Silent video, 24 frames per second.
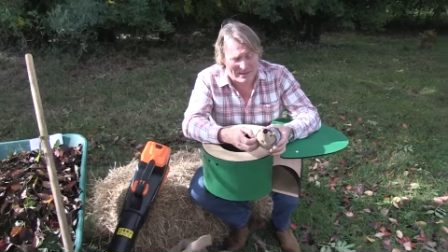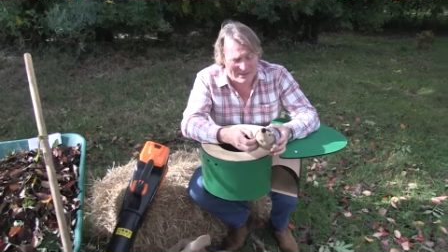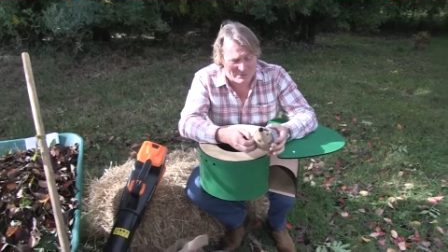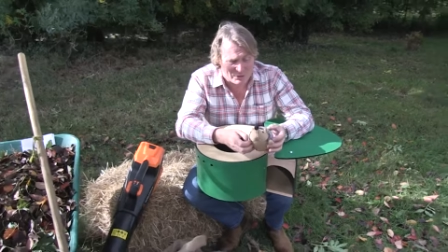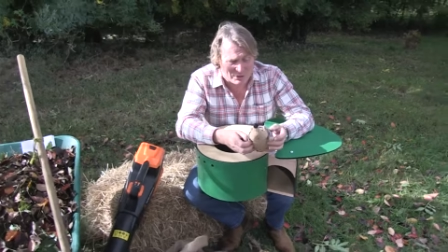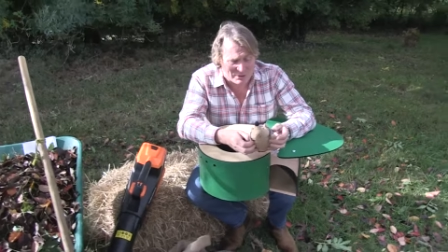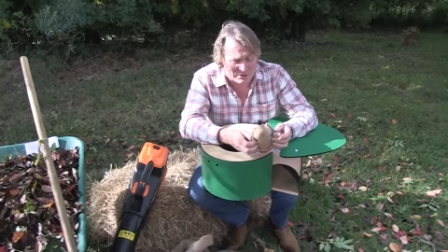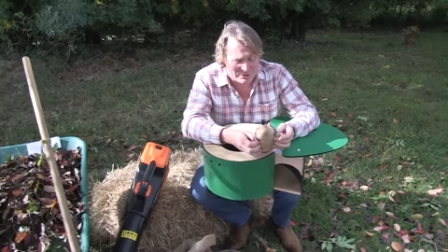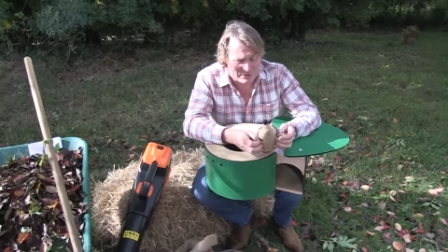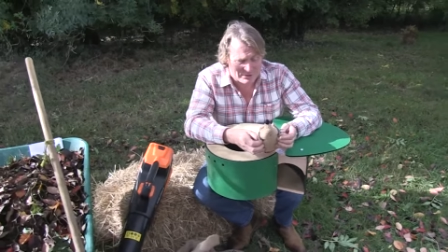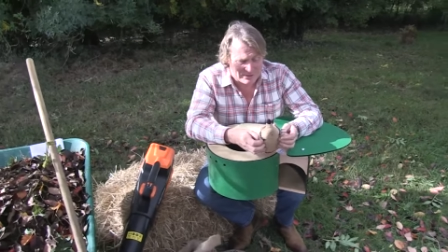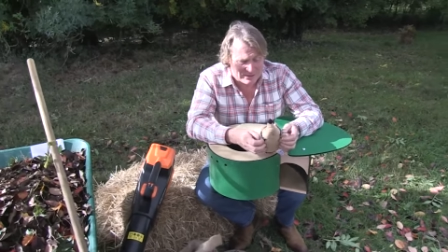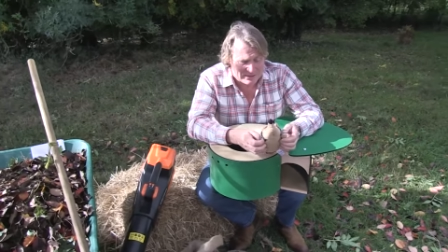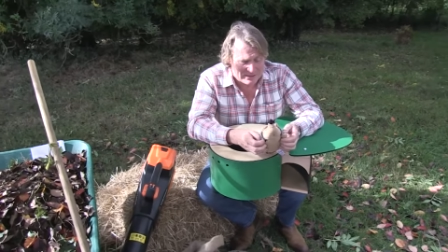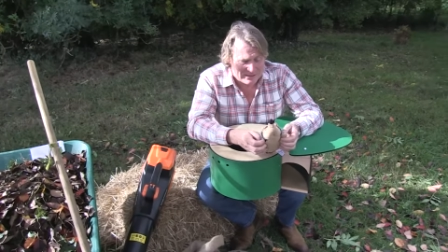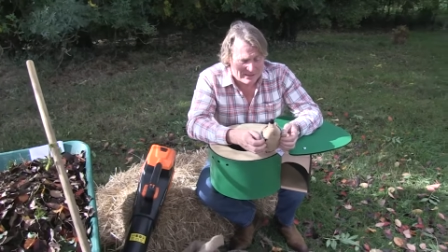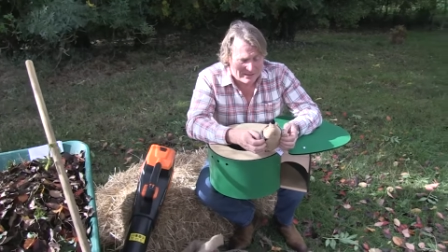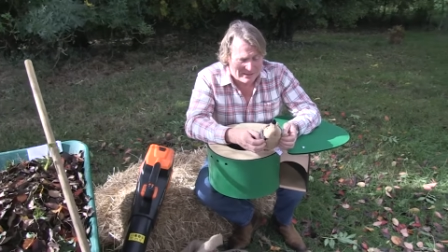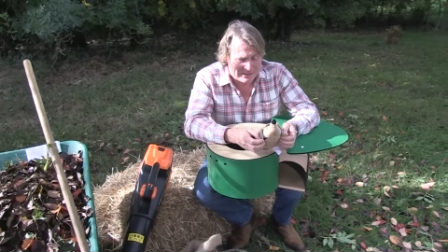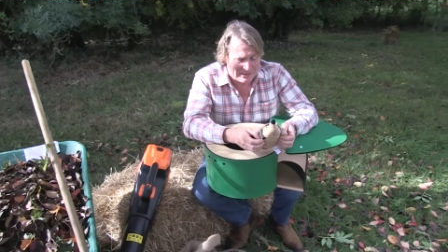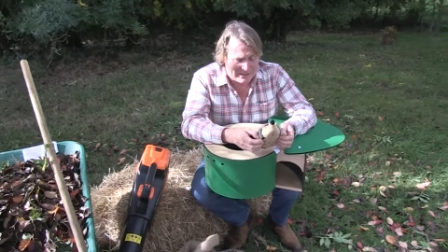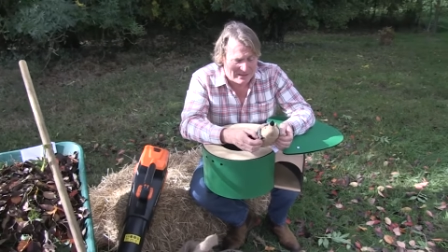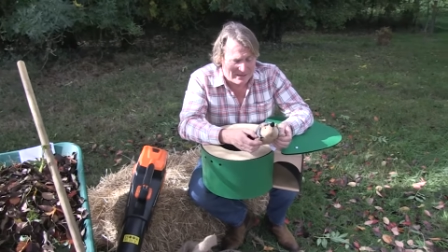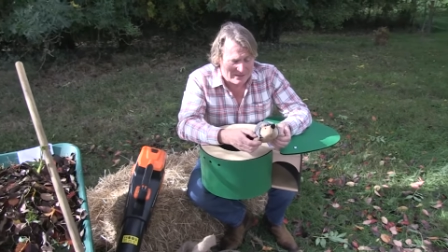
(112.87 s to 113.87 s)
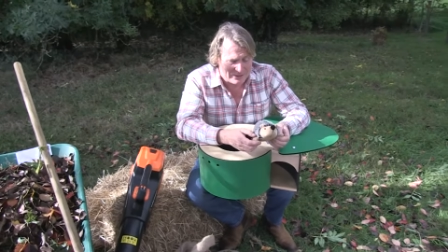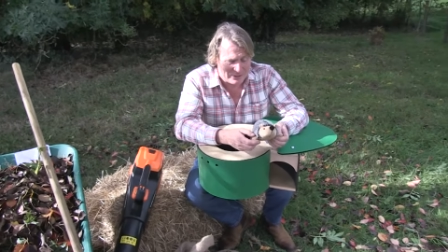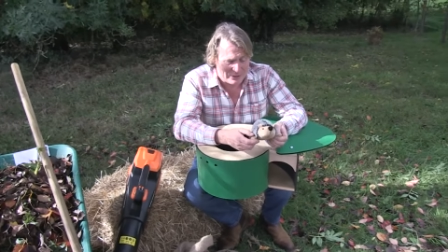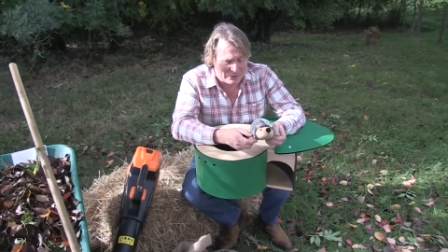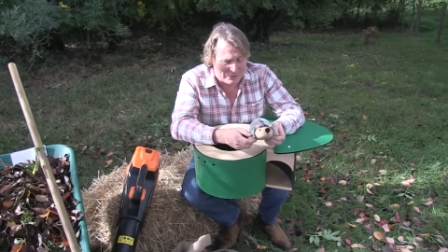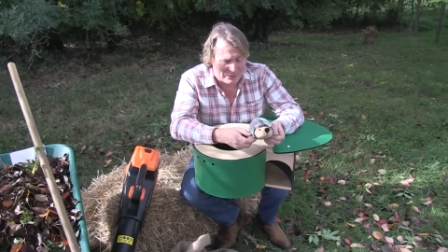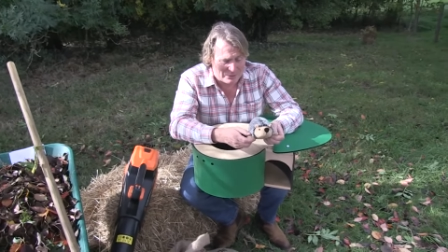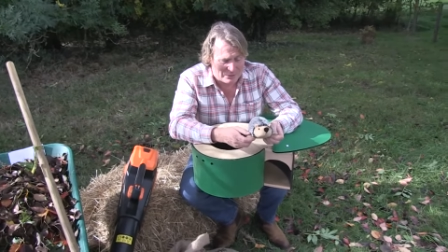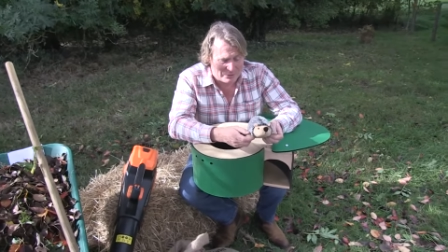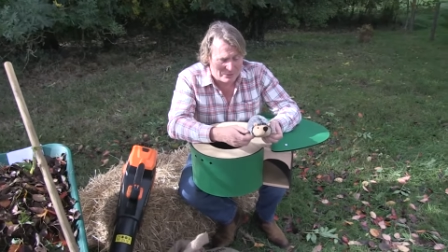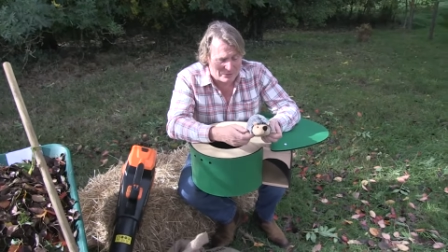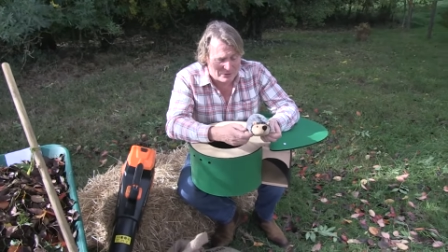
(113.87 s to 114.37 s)
hedgehogs. They're
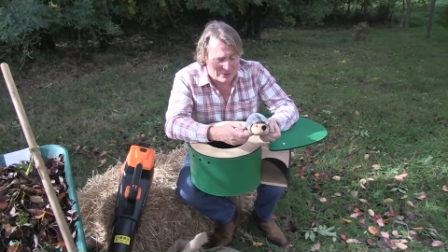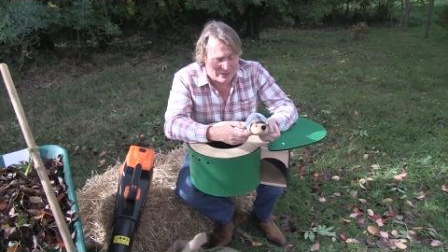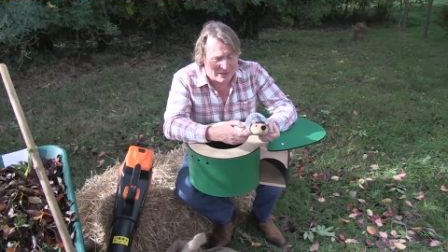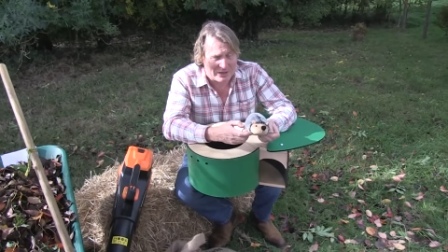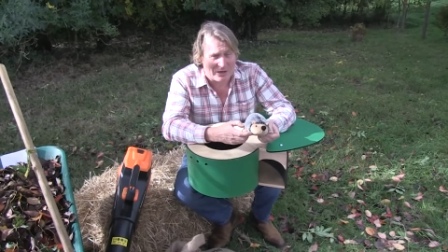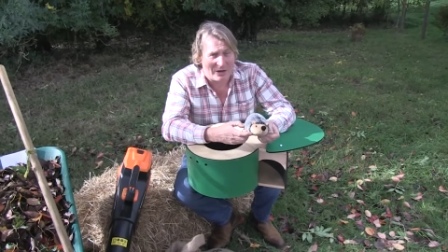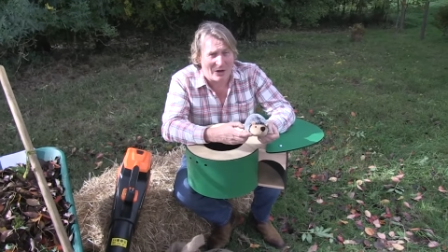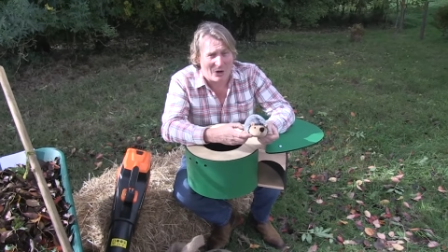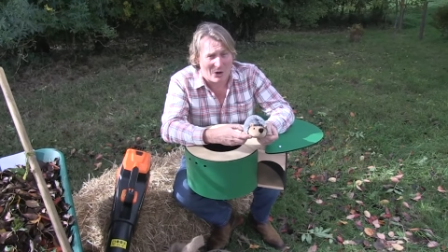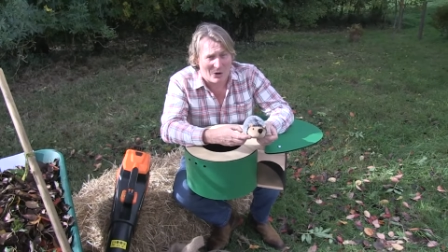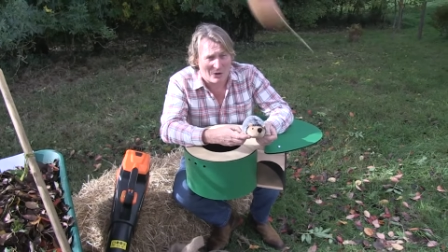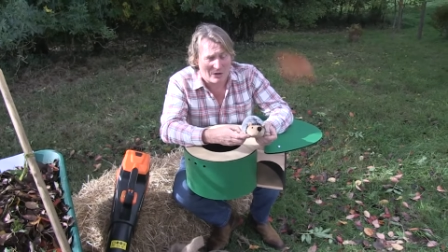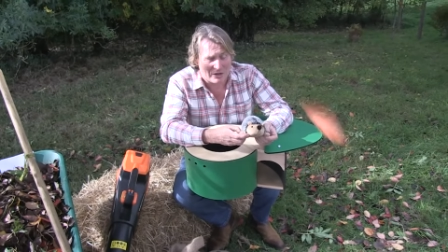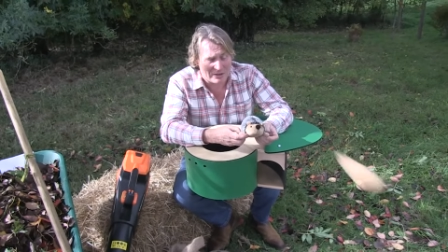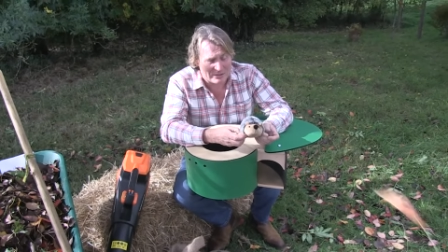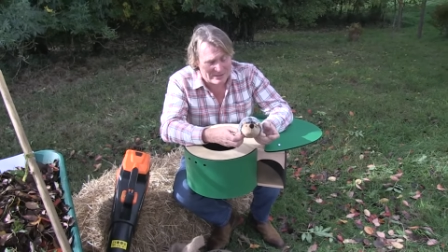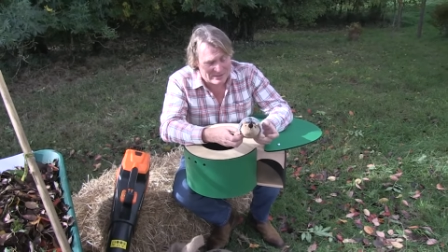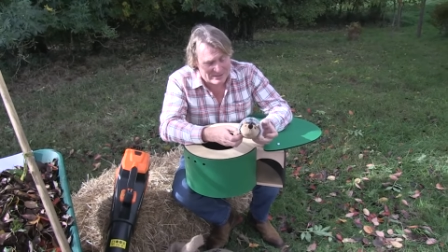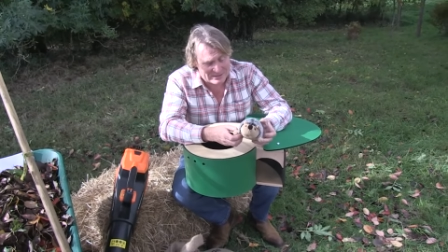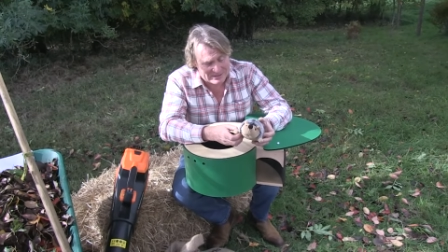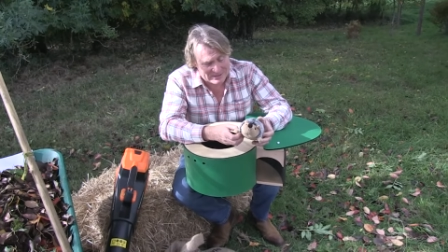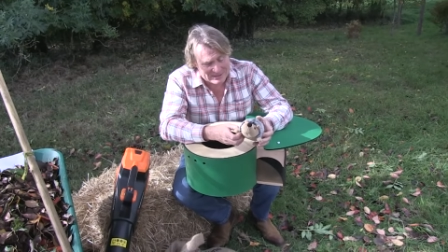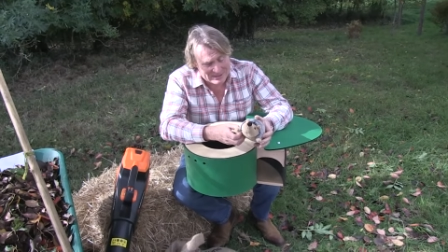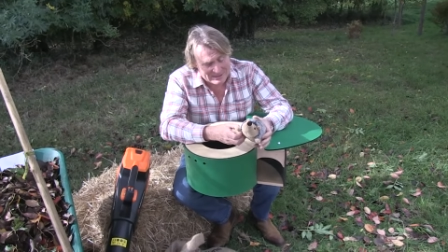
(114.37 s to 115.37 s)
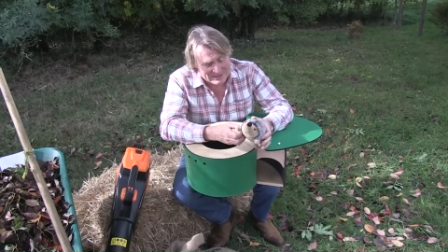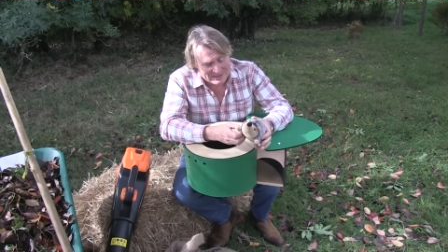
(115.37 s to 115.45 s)
called uh, hoglets.